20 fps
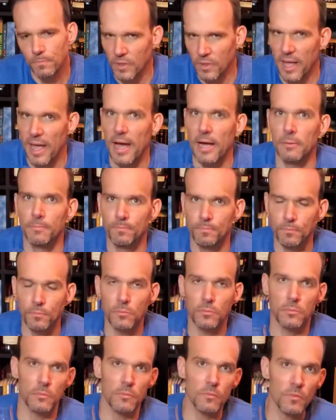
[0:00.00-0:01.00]
Yeah.
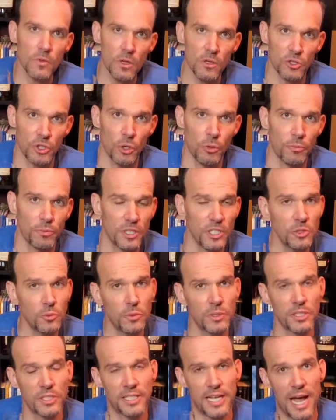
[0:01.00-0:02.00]
So this
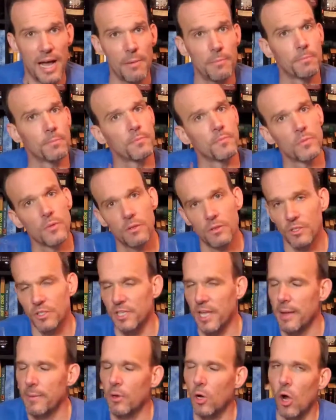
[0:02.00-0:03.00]
one has got the
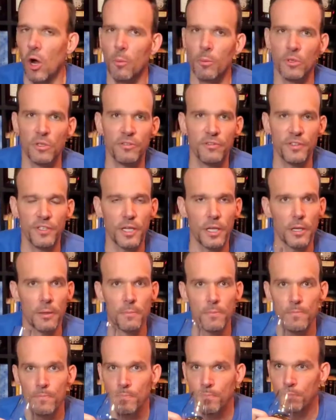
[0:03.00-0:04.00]
same caramel and
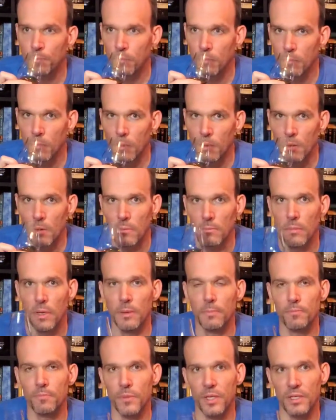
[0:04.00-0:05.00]
vanilla,
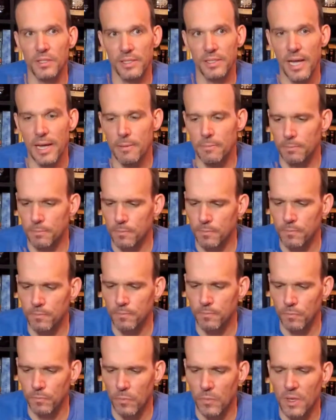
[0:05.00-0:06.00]
but it's got
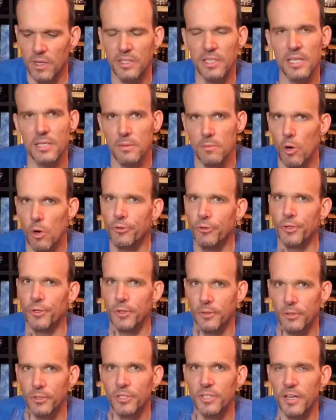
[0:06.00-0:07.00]
it's got some oak
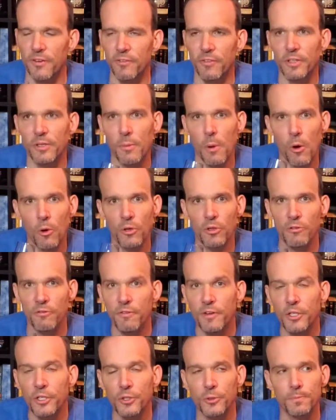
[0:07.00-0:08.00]
to it. There's definitely oak in the
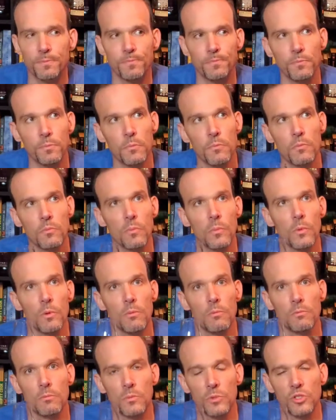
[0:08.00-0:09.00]
finish.
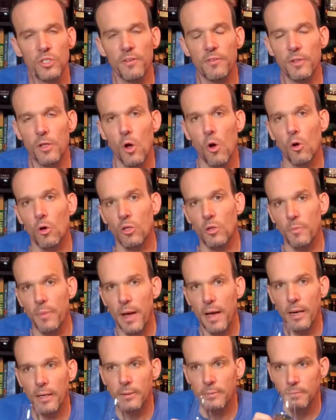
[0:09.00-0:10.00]
There's definitely oak on the
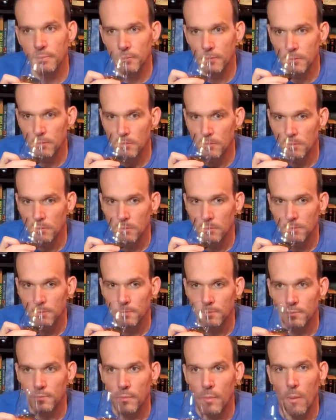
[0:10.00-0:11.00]
palate.
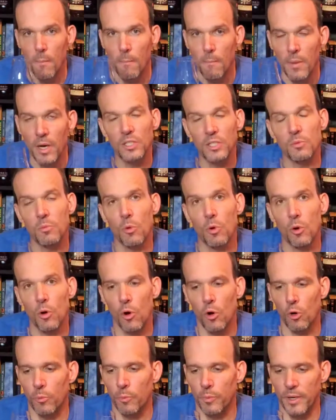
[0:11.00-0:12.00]
Much
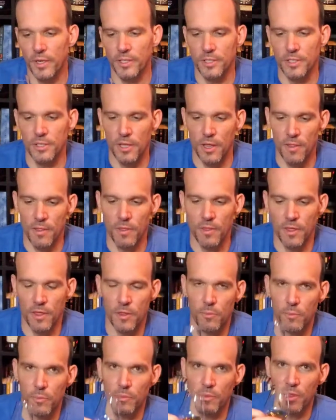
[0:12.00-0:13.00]
more oak present than
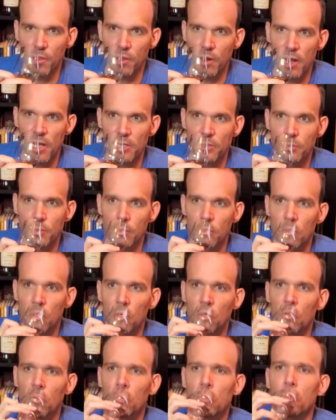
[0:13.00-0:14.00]
than the, than the last one.